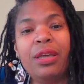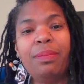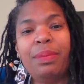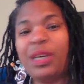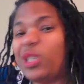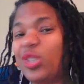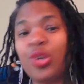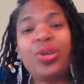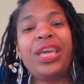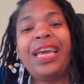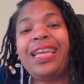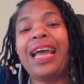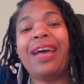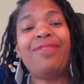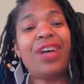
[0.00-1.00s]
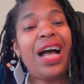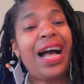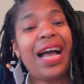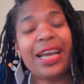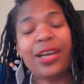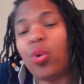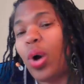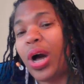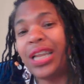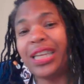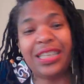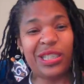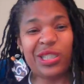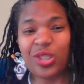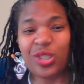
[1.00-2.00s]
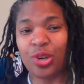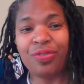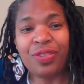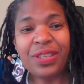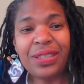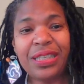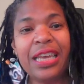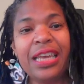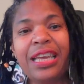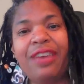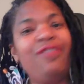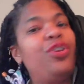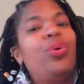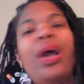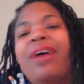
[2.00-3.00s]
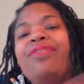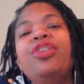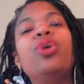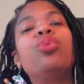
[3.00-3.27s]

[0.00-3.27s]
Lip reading: because you can't have a high quality service if you have no